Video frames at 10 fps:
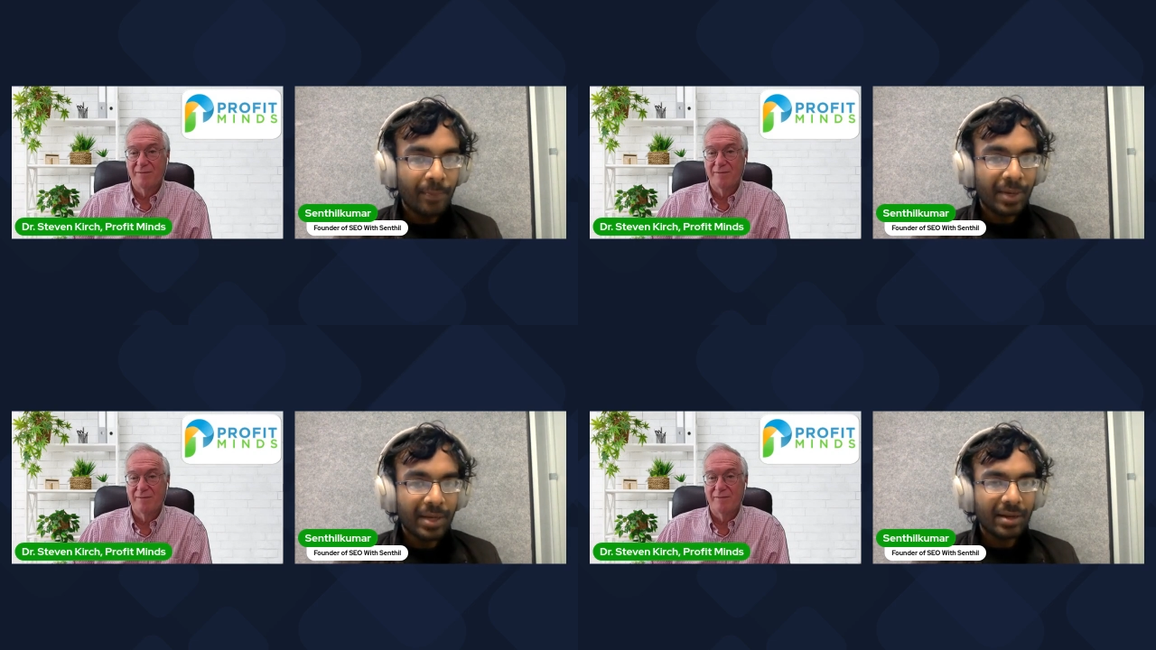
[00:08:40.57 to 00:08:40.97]

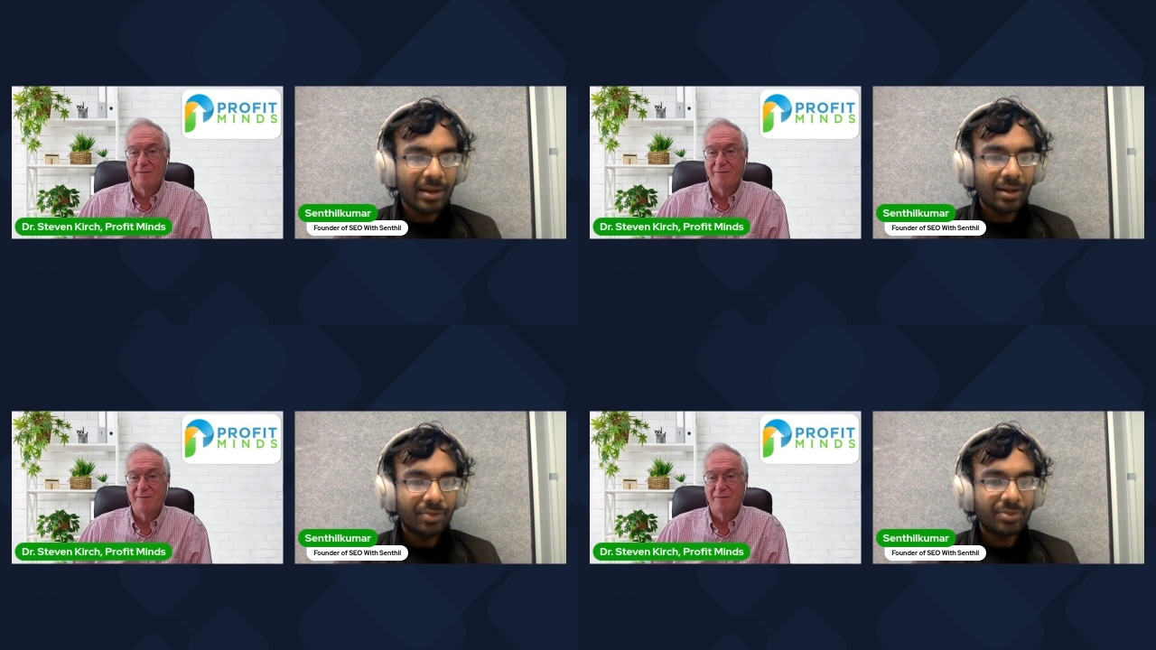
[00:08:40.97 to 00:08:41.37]
Speaker 1: but
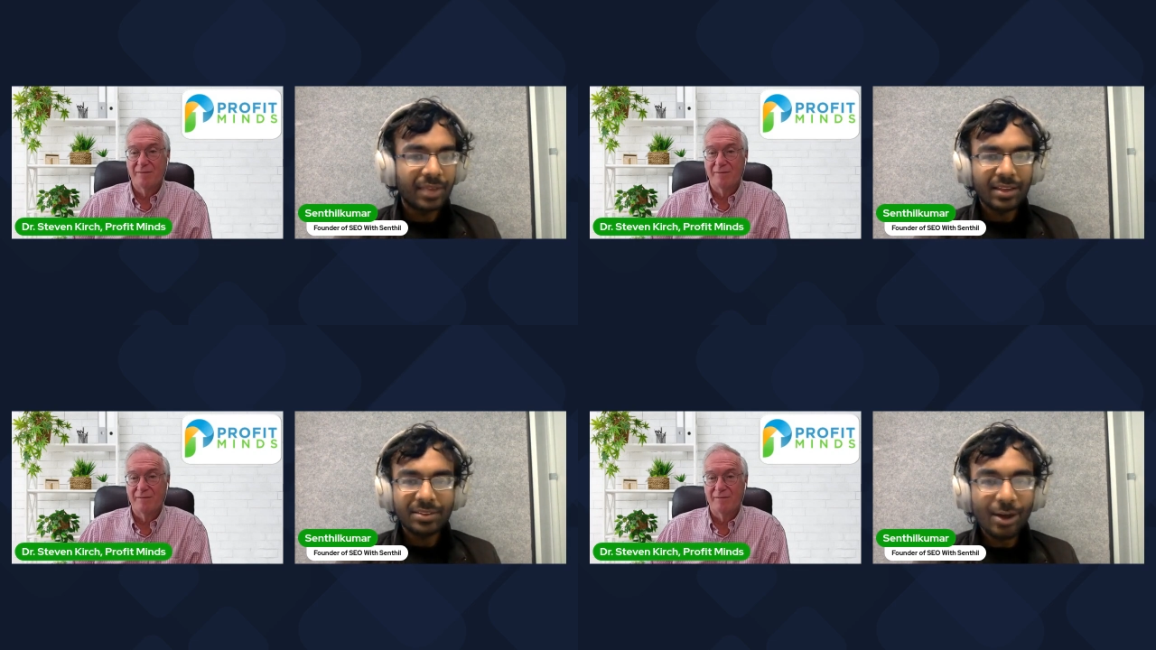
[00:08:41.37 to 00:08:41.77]

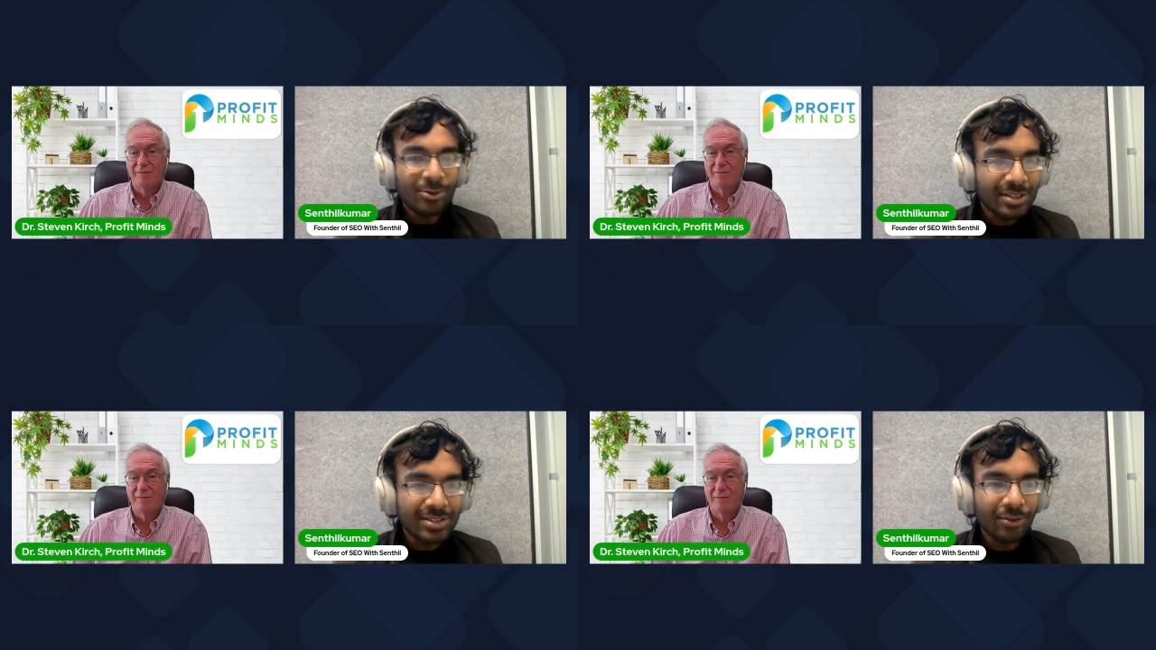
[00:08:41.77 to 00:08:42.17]
there are
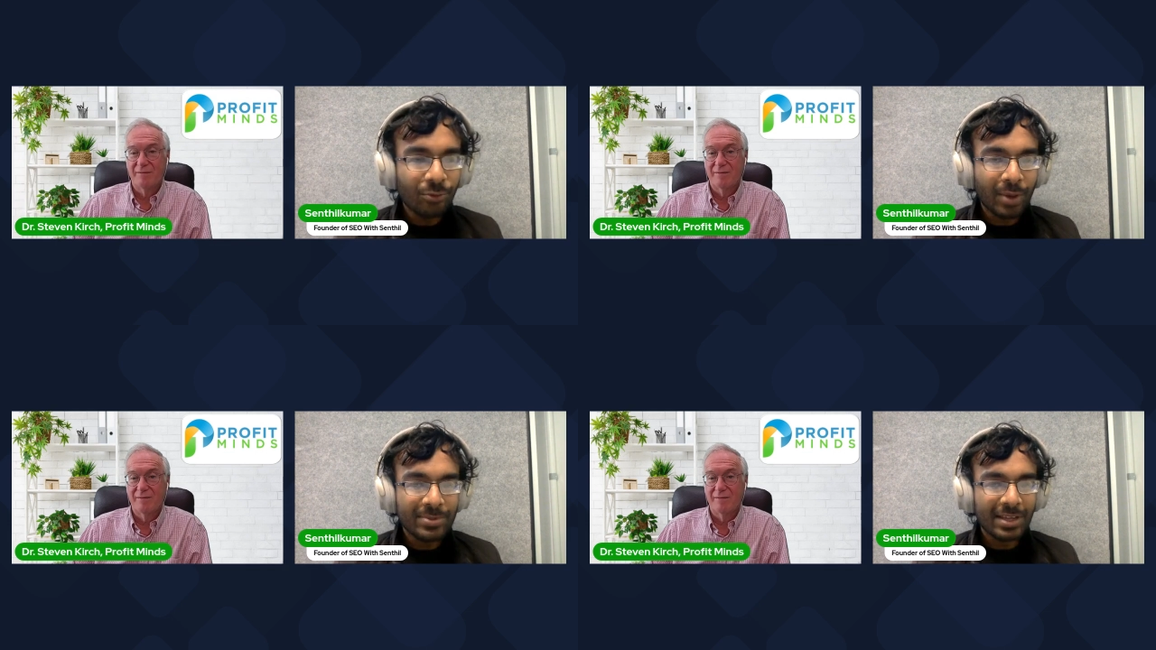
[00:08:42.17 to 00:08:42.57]
thousands of
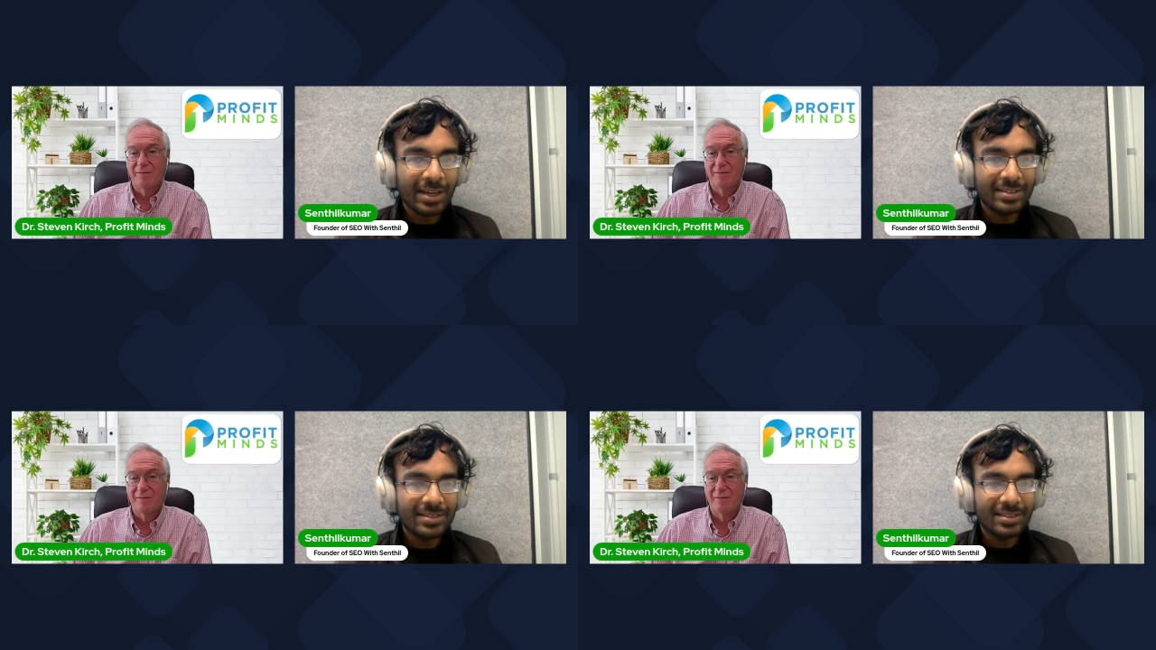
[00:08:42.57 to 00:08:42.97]

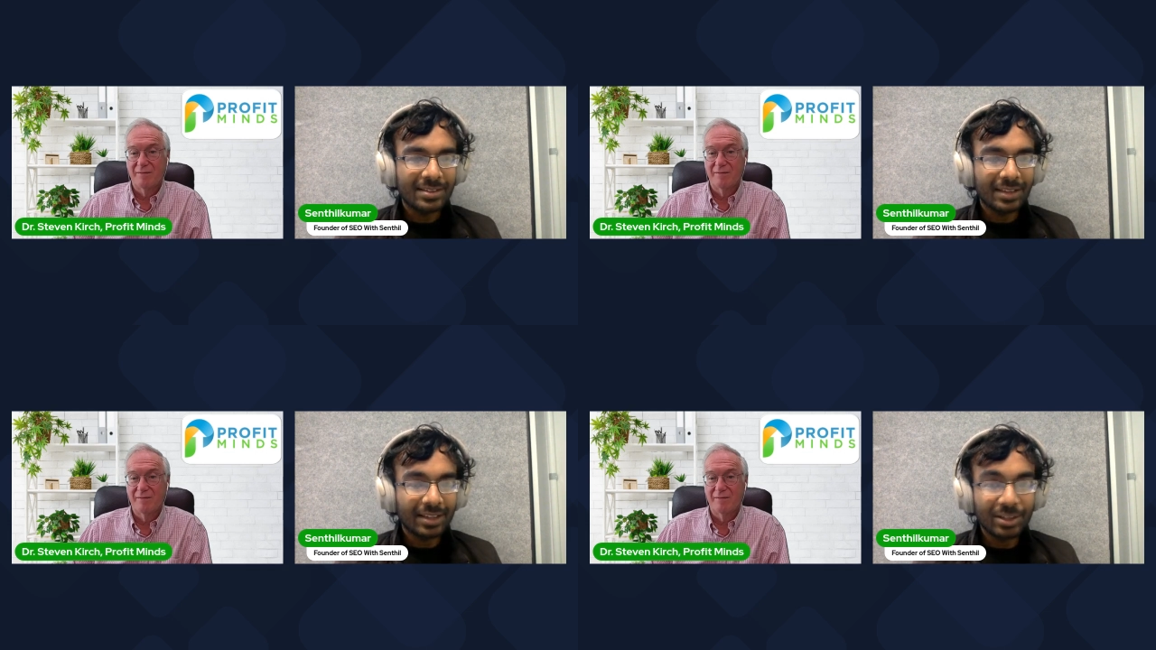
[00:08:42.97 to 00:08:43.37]
websites
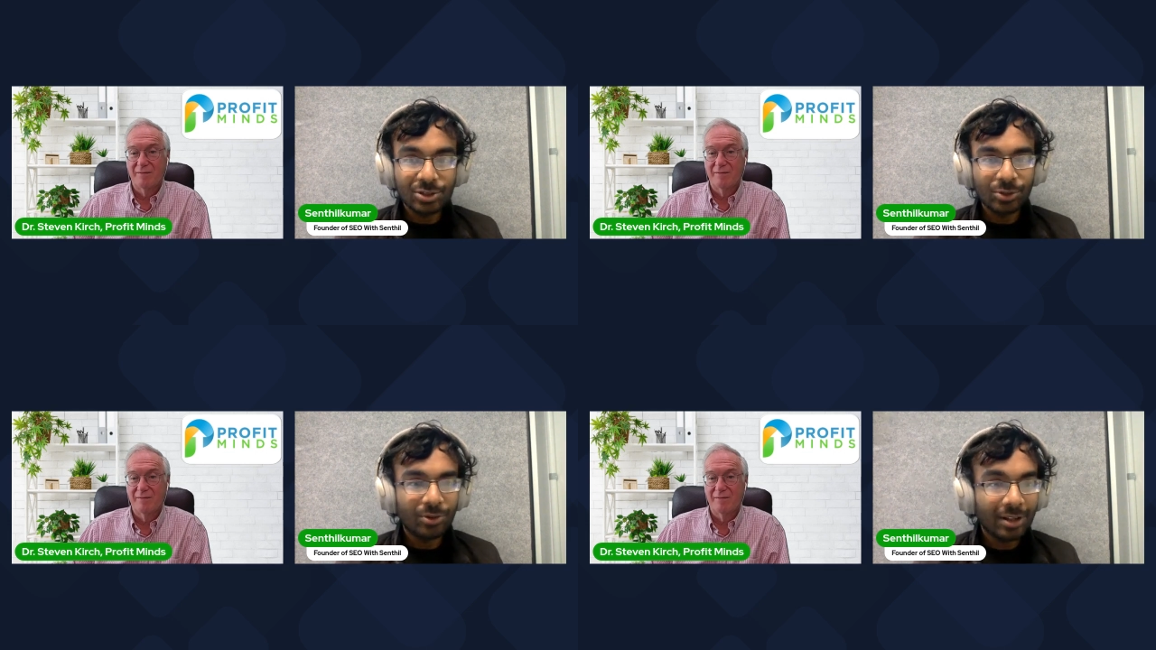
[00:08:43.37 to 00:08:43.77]
that can
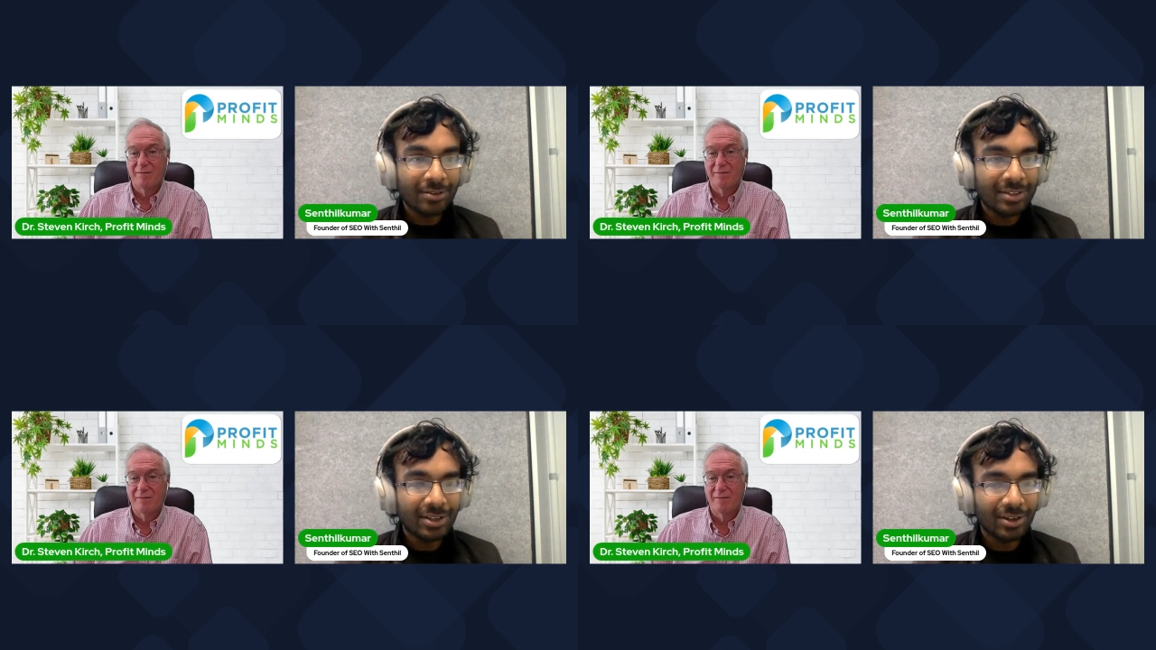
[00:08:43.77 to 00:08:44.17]
show
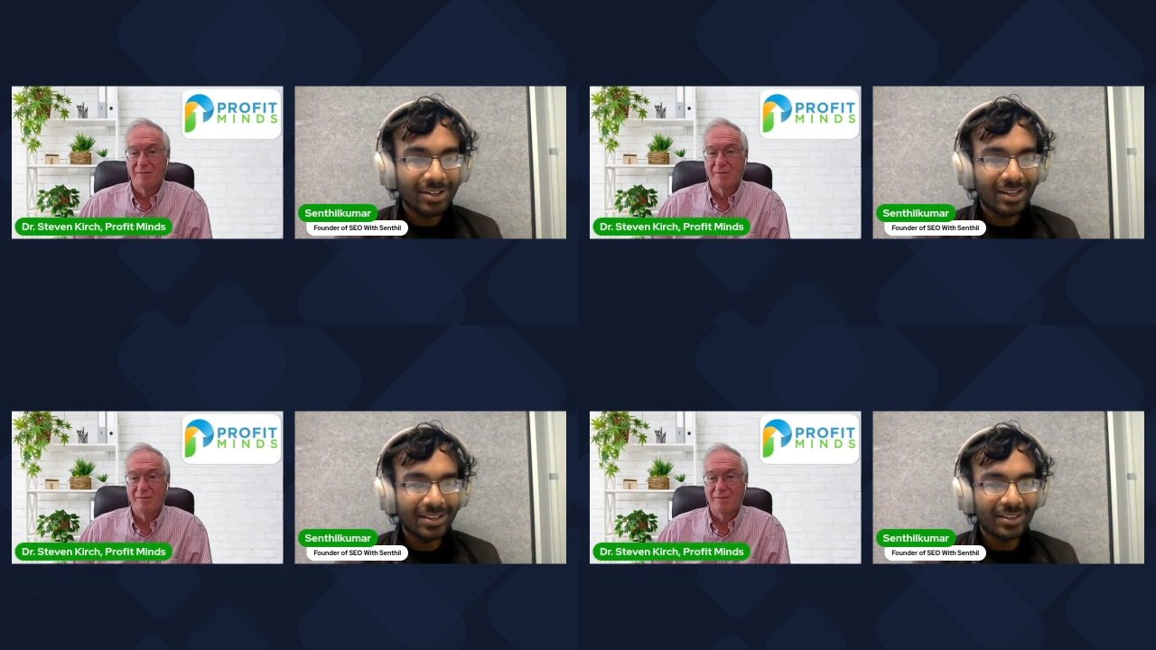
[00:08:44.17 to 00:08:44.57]
relevant
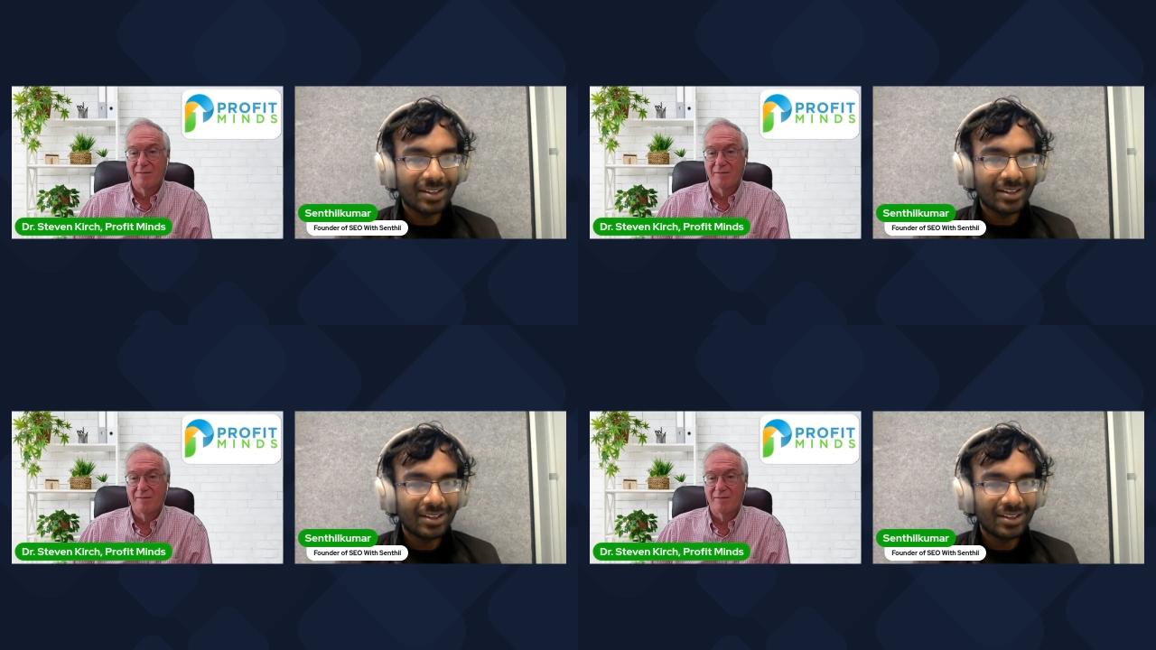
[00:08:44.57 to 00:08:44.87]
content.